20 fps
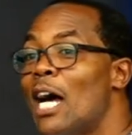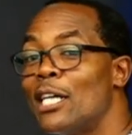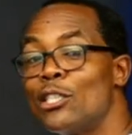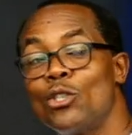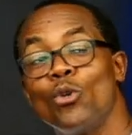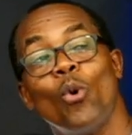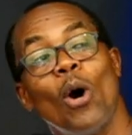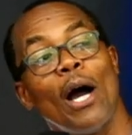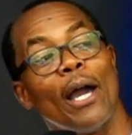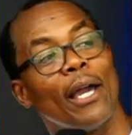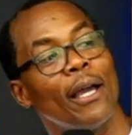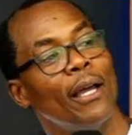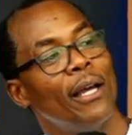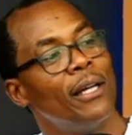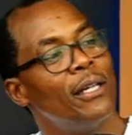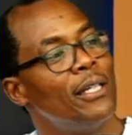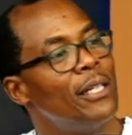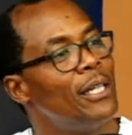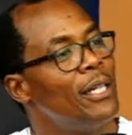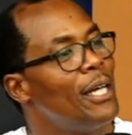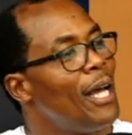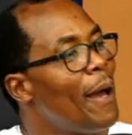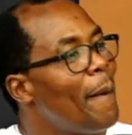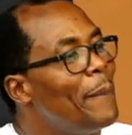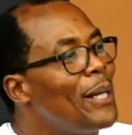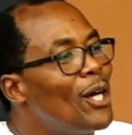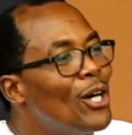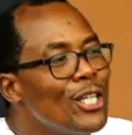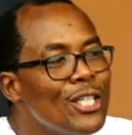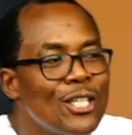as to why.
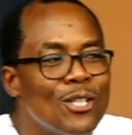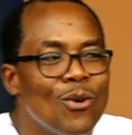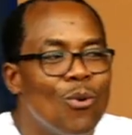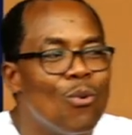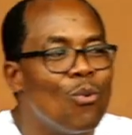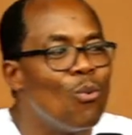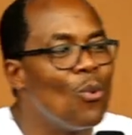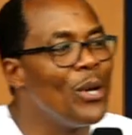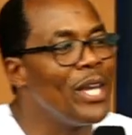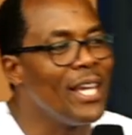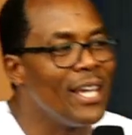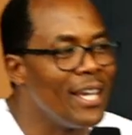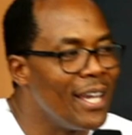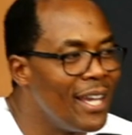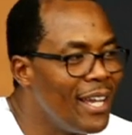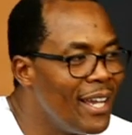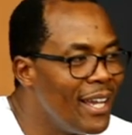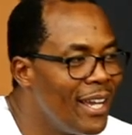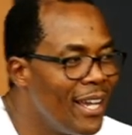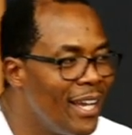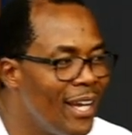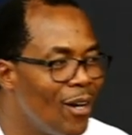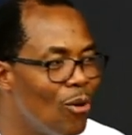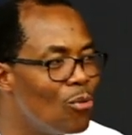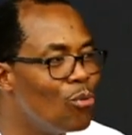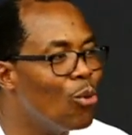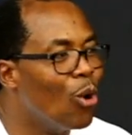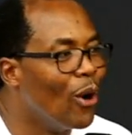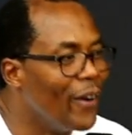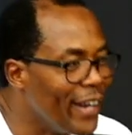Because we
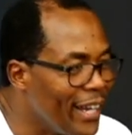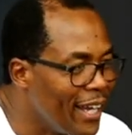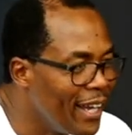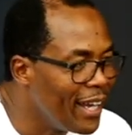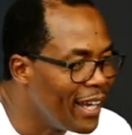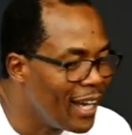worry